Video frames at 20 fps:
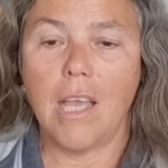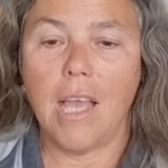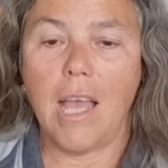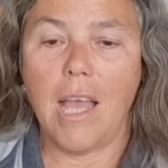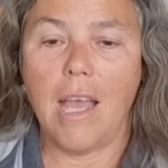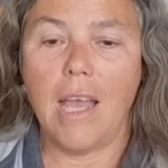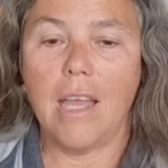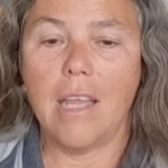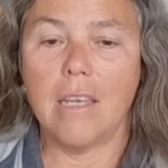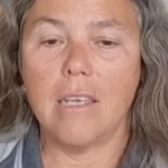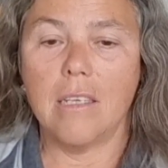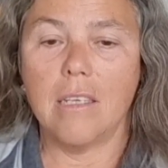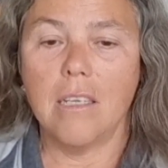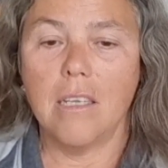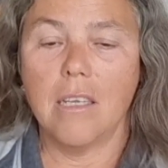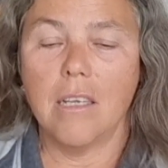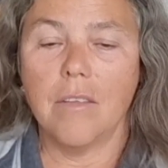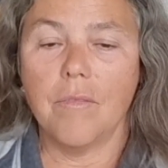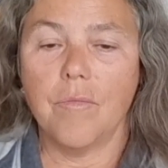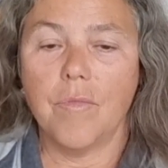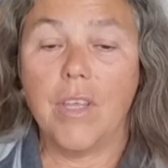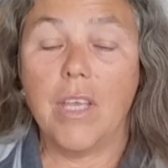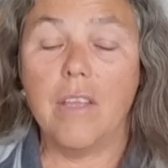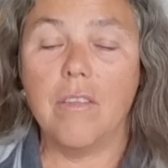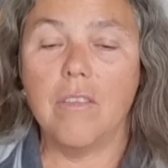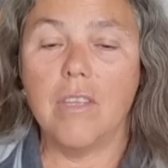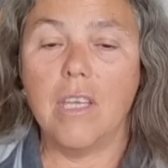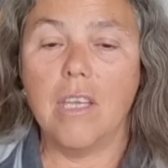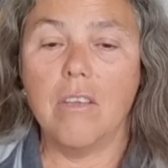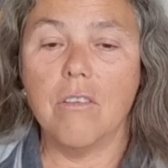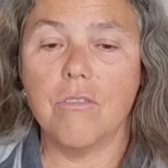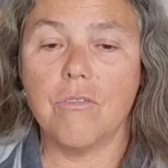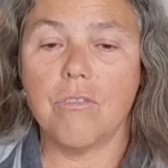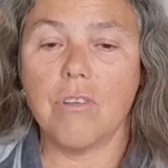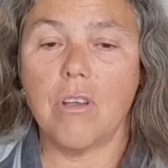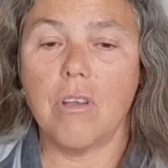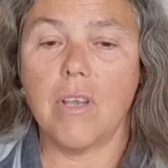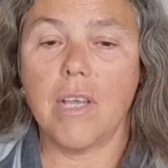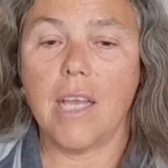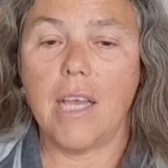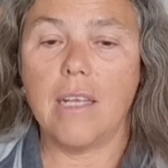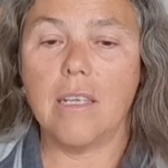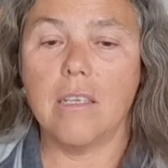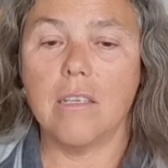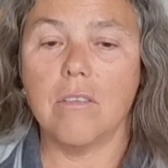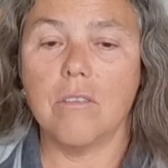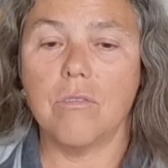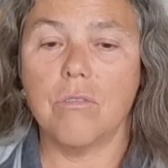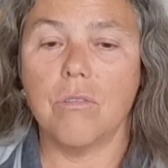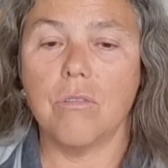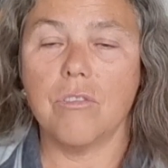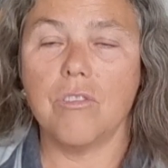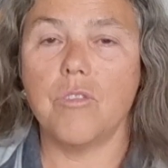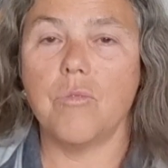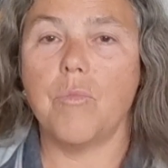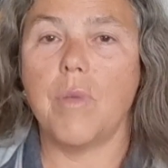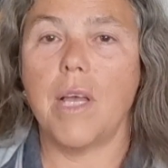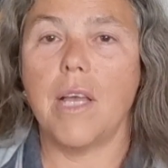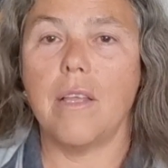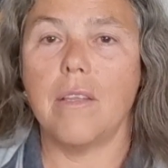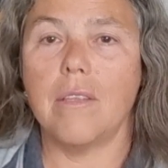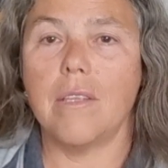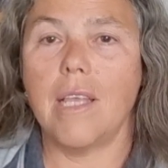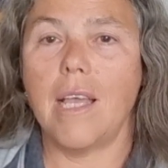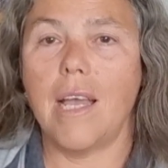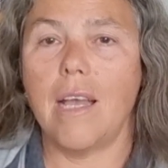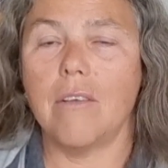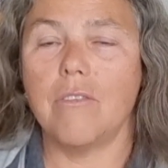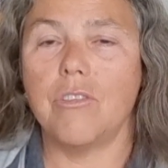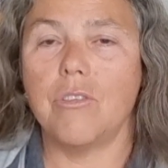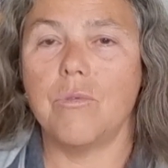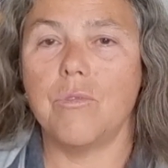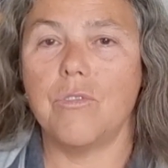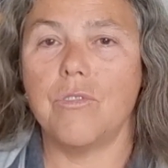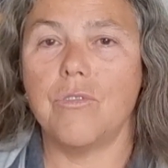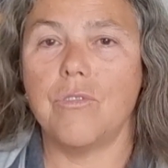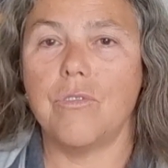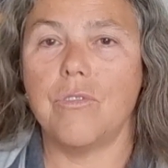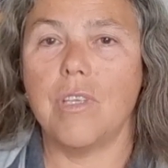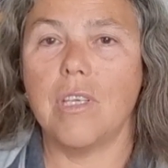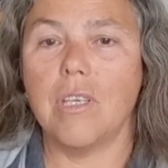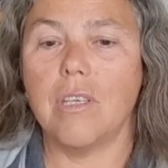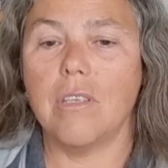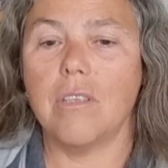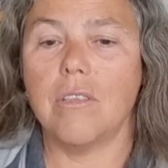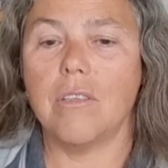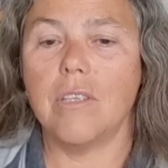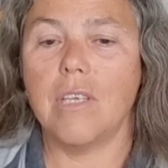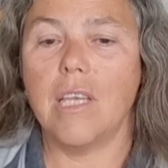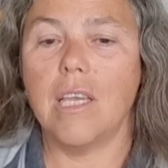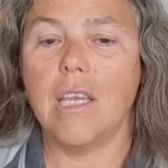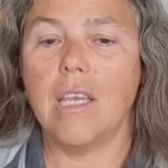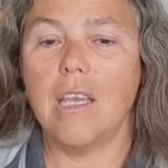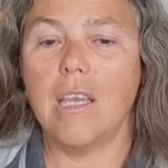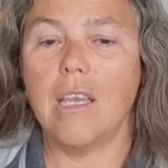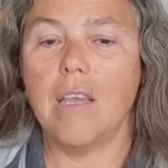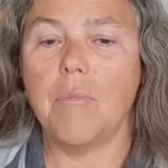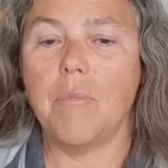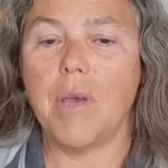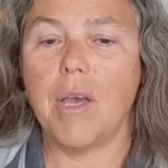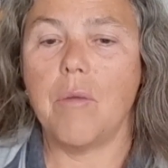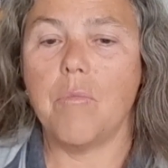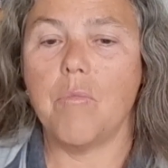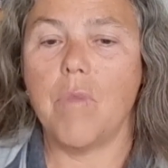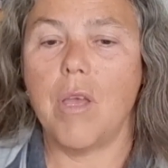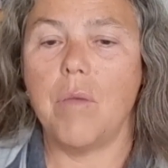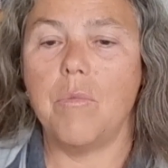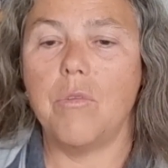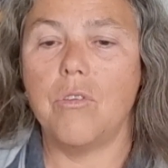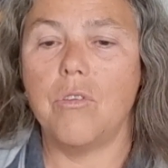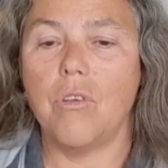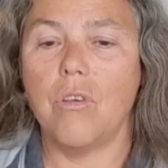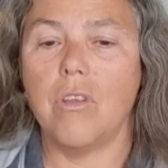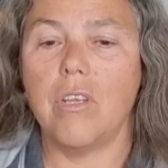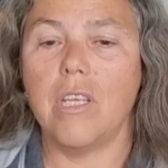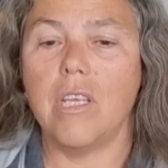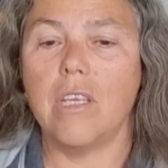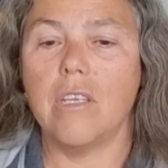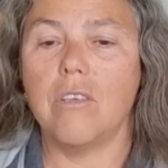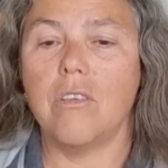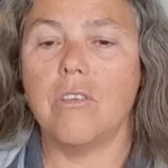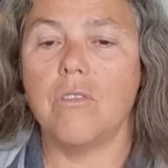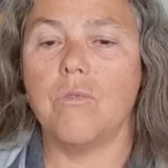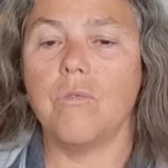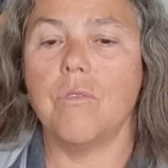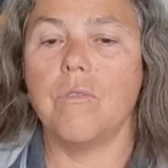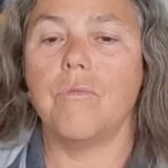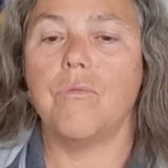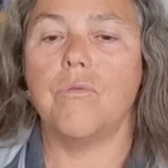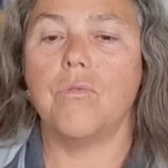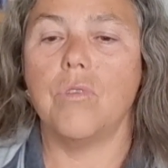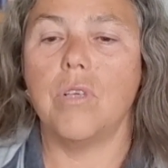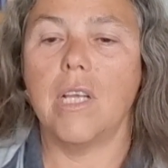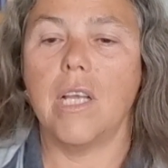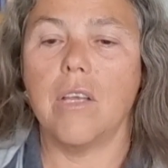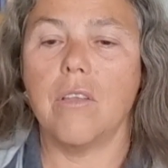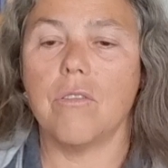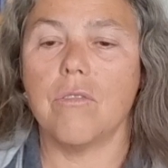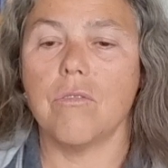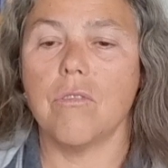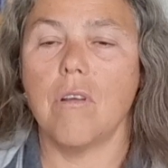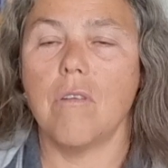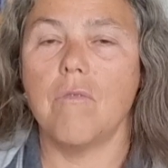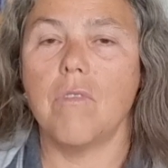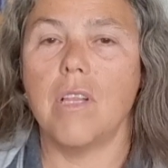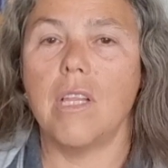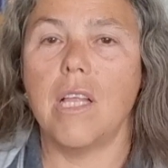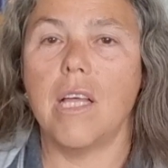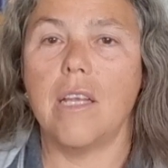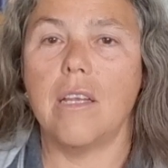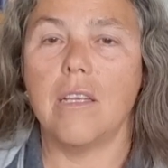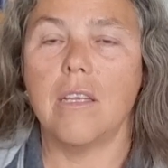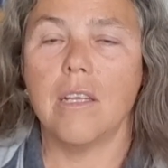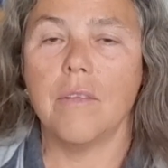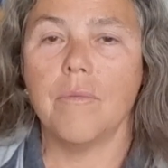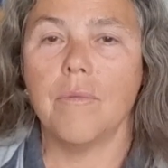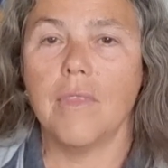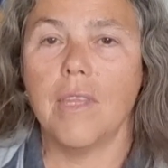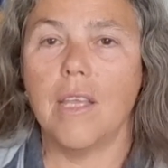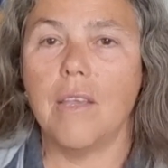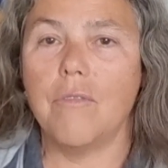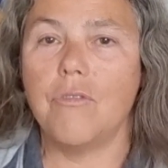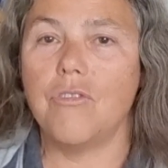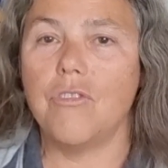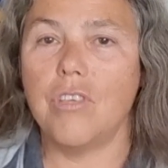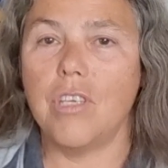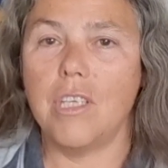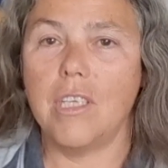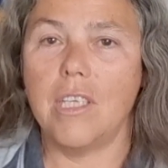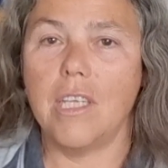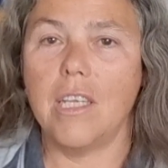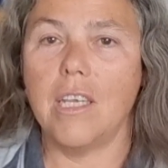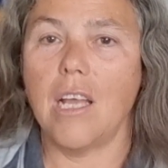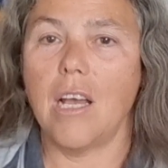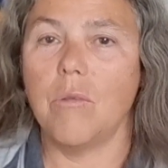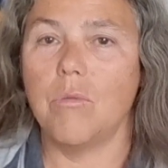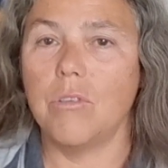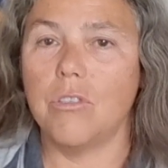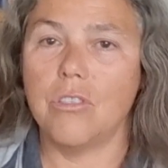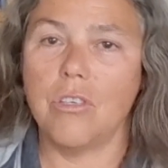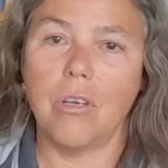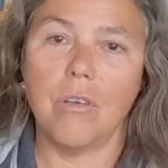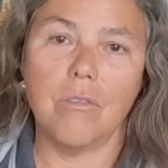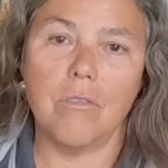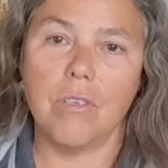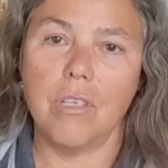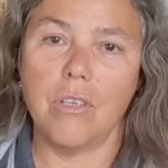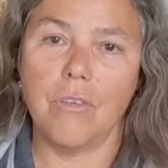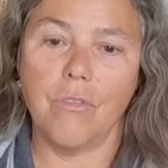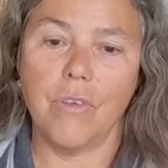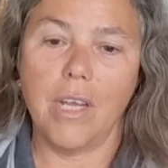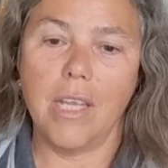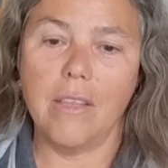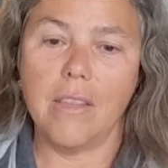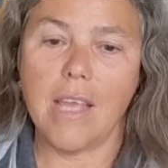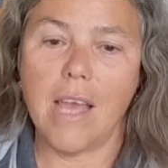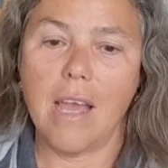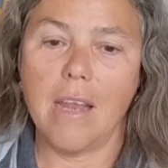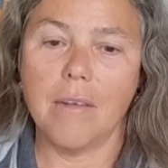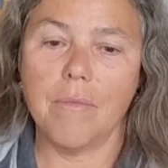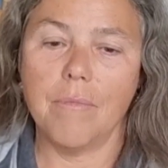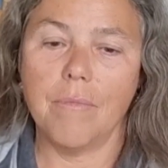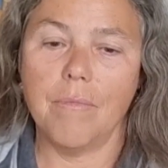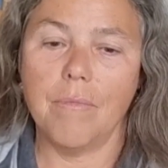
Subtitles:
And in the intro, Cadigan talks about how she was thinking about maybe turning it into a full-length novel, and if she did, I would totally read that.